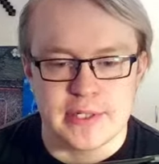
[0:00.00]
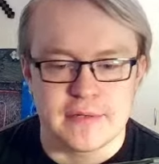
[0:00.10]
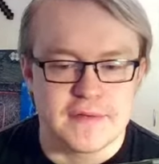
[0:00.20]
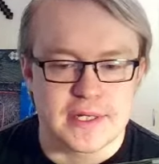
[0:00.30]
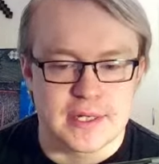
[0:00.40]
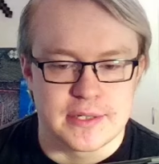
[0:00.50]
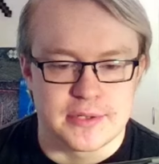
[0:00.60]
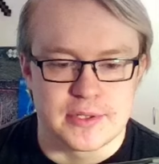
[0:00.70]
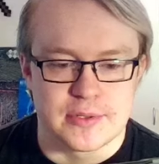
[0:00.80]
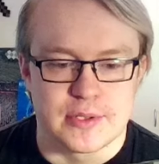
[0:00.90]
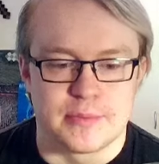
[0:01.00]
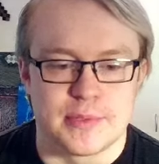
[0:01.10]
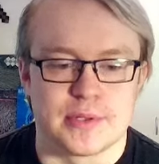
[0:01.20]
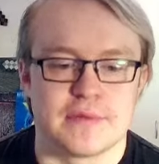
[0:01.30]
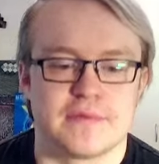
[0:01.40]
inflict 100 to your
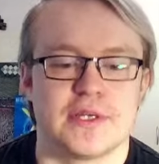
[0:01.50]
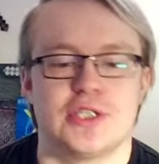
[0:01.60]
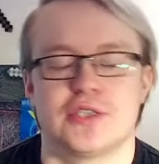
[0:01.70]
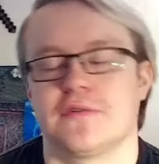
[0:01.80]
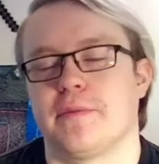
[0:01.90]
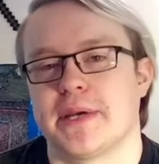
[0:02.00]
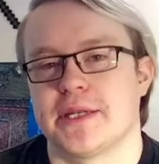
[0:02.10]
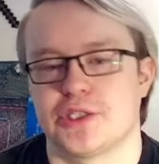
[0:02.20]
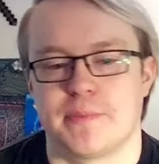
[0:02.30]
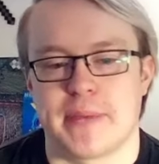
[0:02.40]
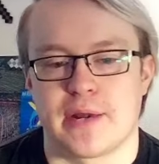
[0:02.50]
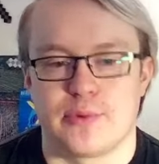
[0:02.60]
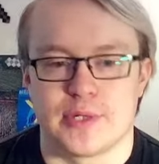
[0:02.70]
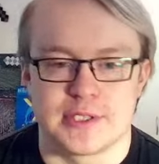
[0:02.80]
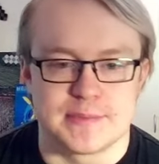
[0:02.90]
opponent for each of your banished
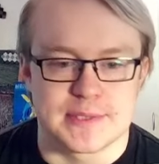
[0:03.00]
Battlewasps.